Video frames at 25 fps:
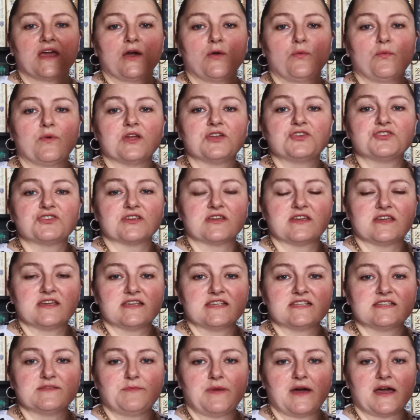which
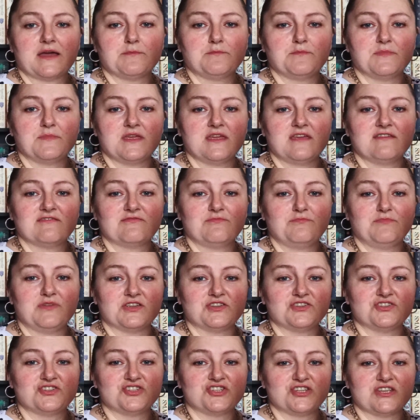is by Maeve
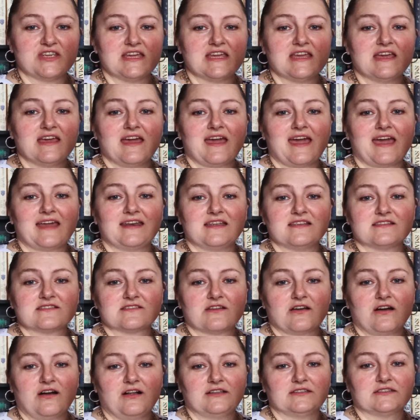Binchy, and it's
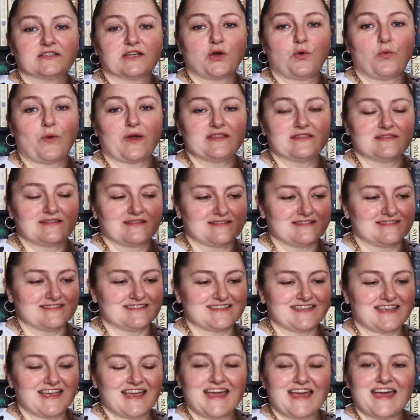called
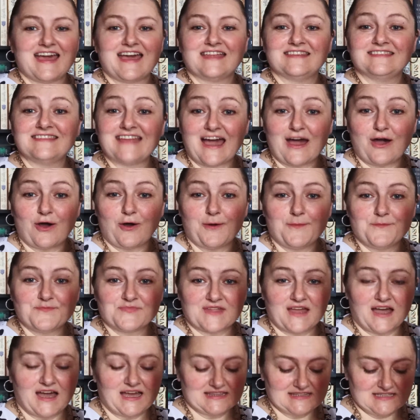Quentins. Now,
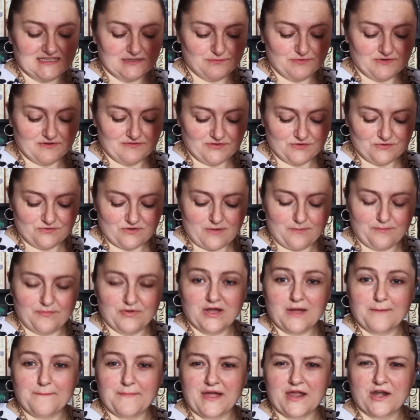I did review a
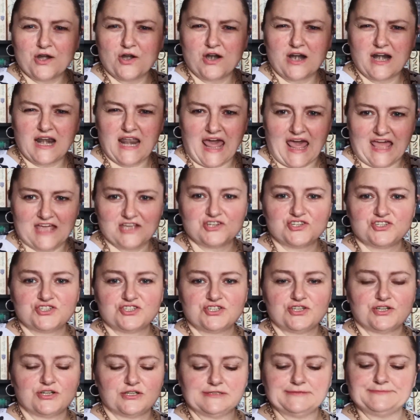book by her
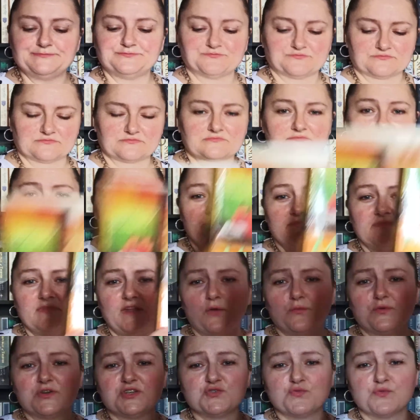last year,
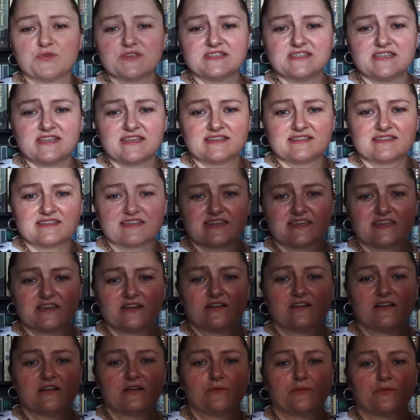which was this
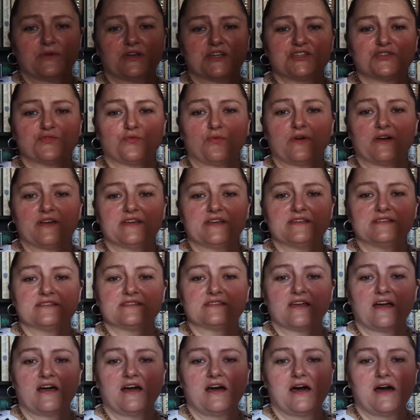here, which was